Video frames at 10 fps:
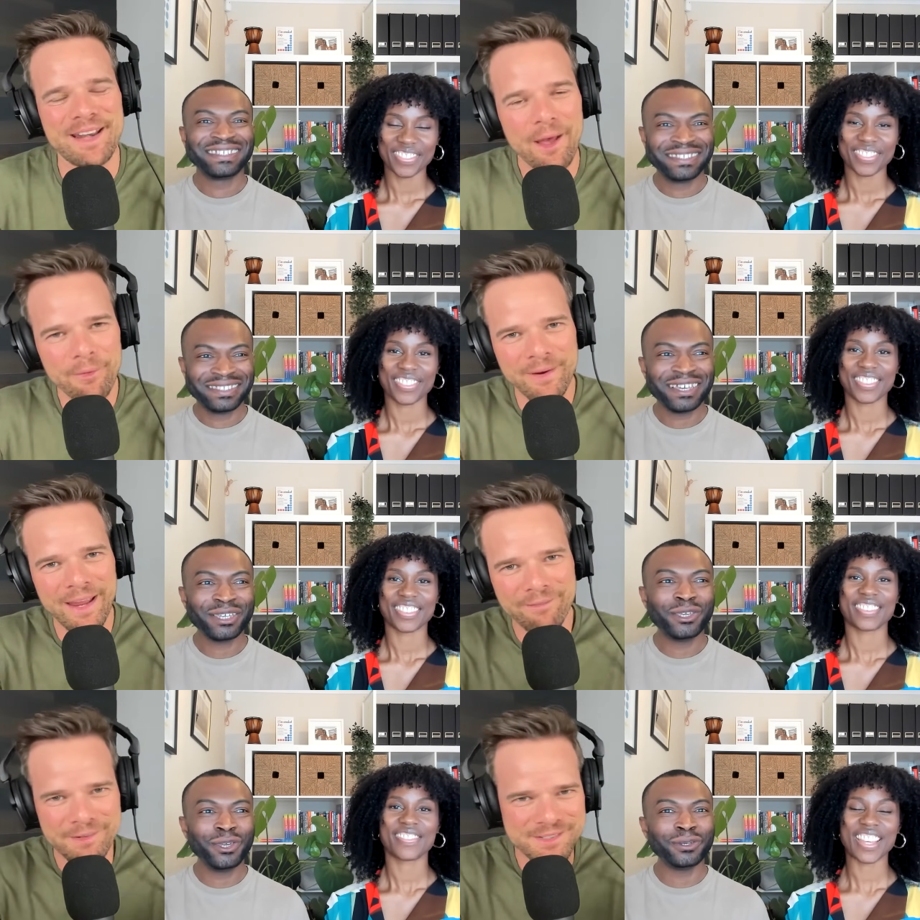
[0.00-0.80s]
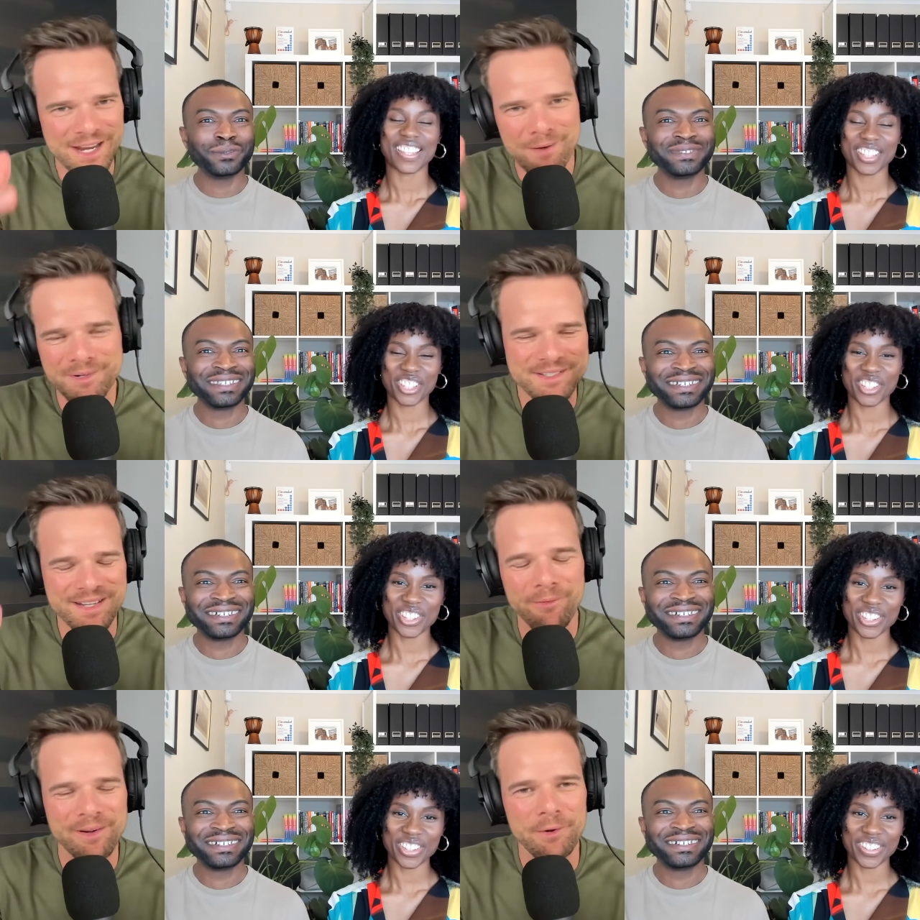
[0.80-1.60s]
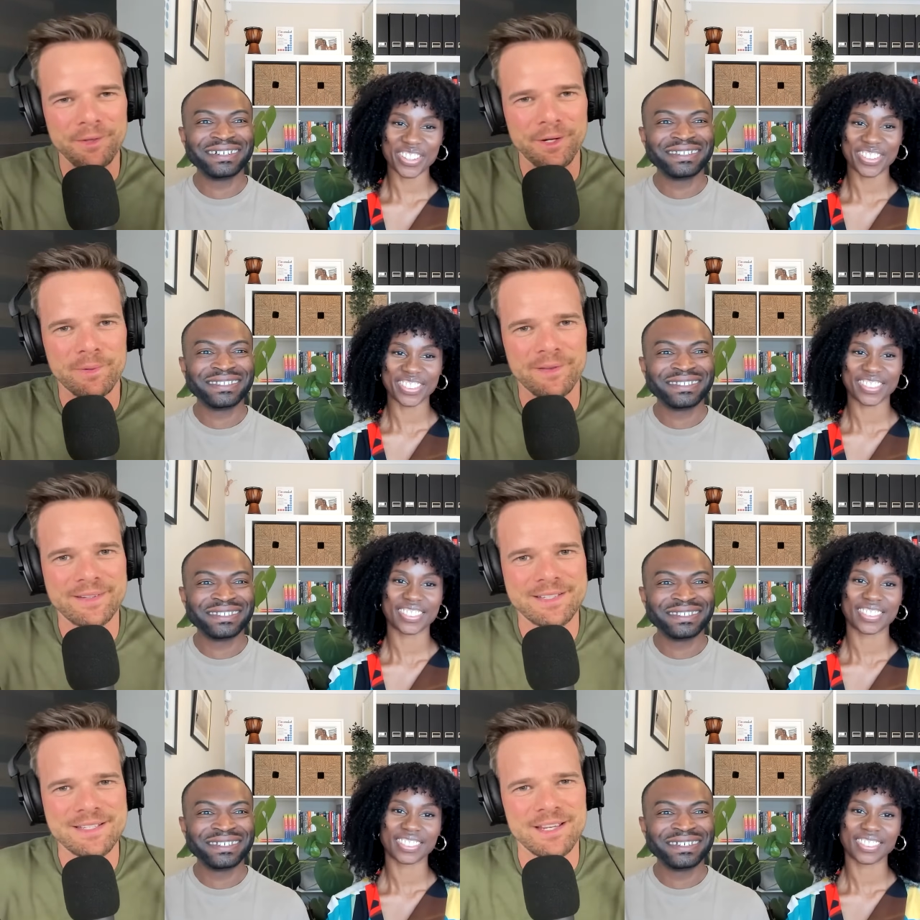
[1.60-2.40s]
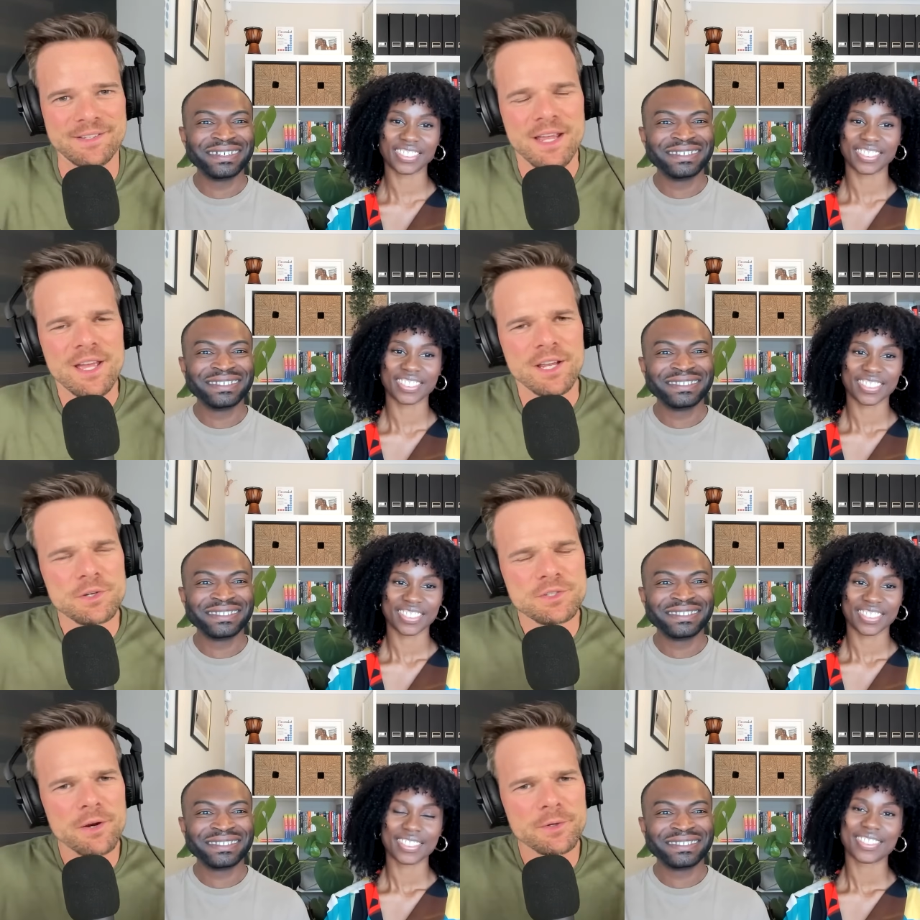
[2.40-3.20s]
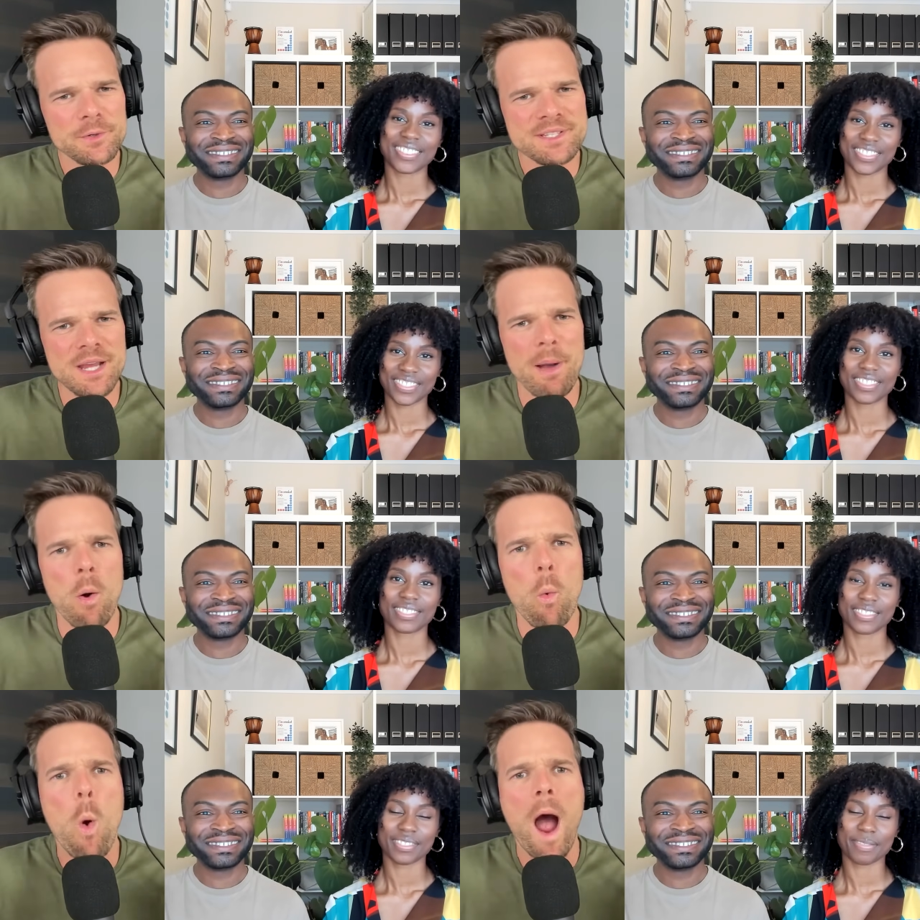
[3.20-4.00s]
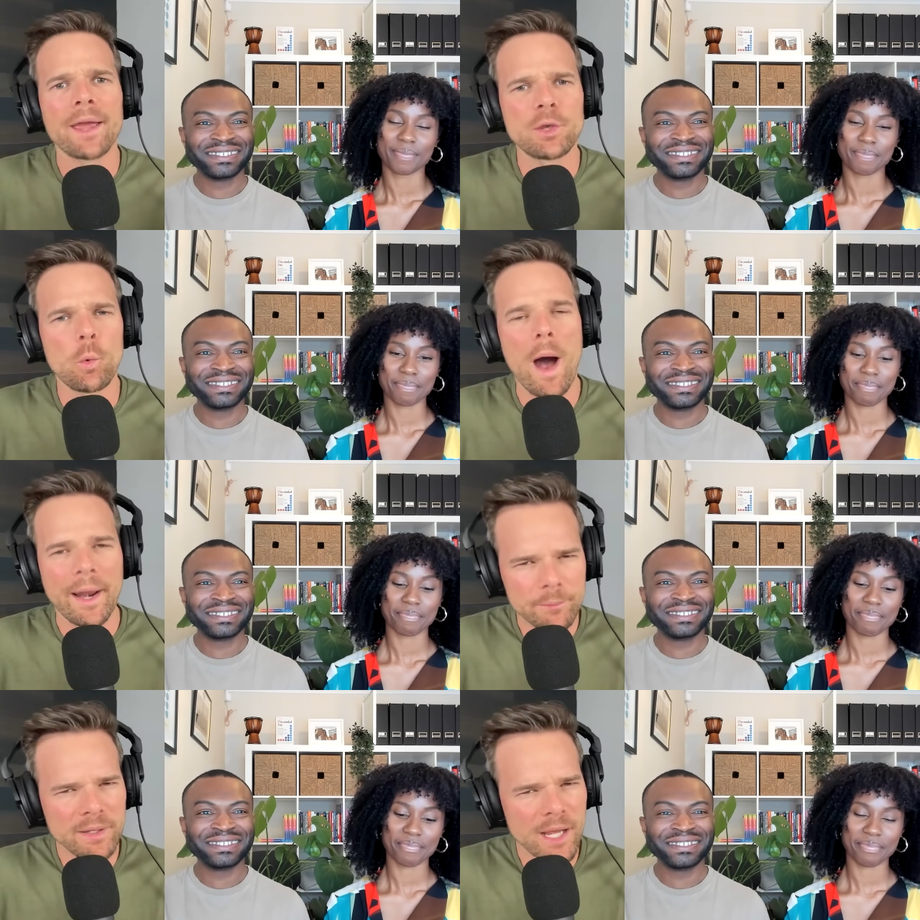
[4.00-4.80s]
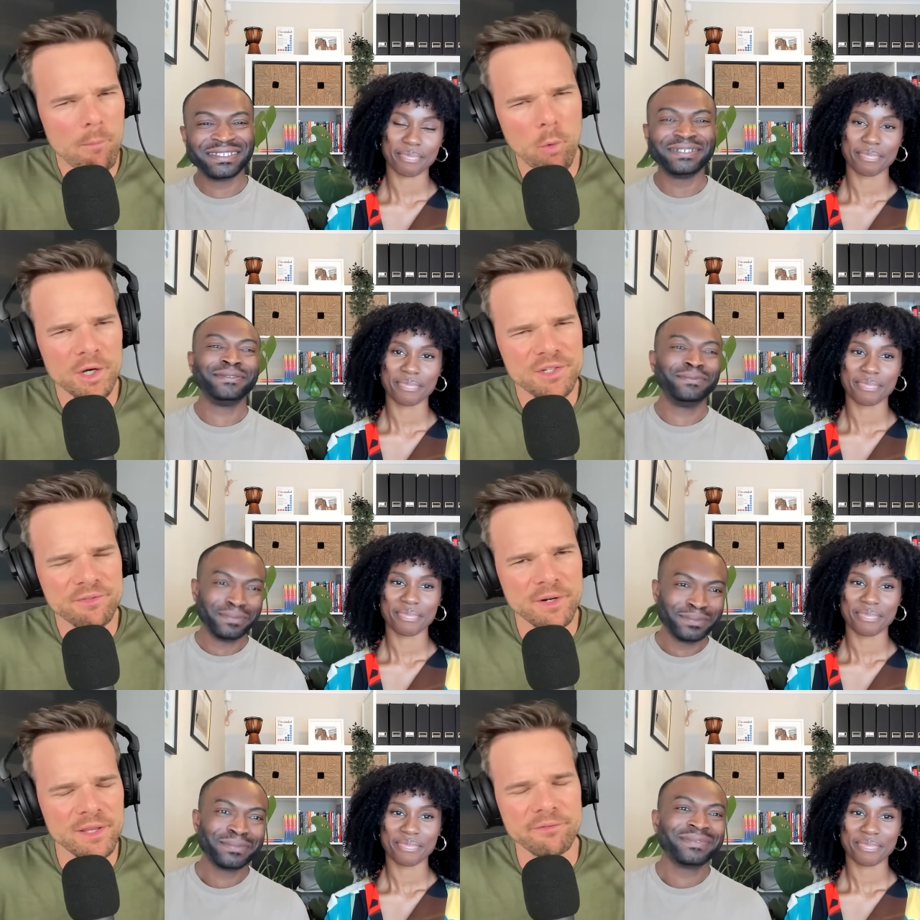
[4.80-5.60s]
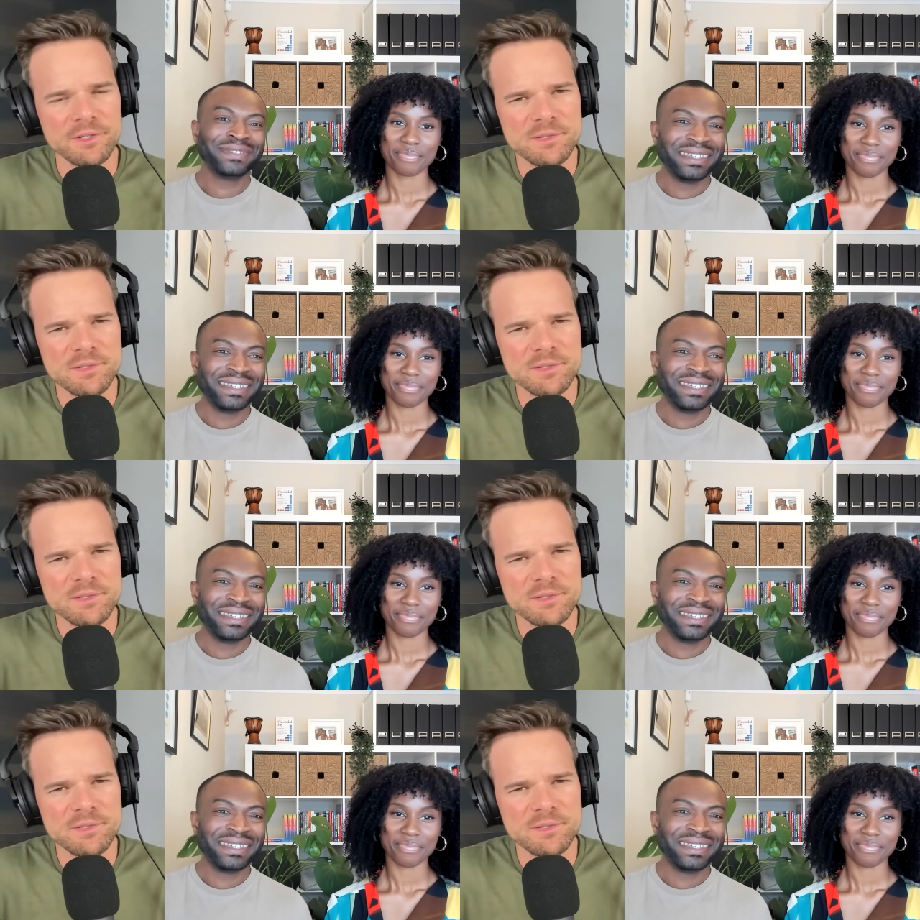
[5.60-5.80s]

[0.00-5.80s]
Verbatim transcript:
Speaker 1: Now that we have those numbers and now we know a little bit of the details, can you talk to us about why you wanted to become mortgage free in the first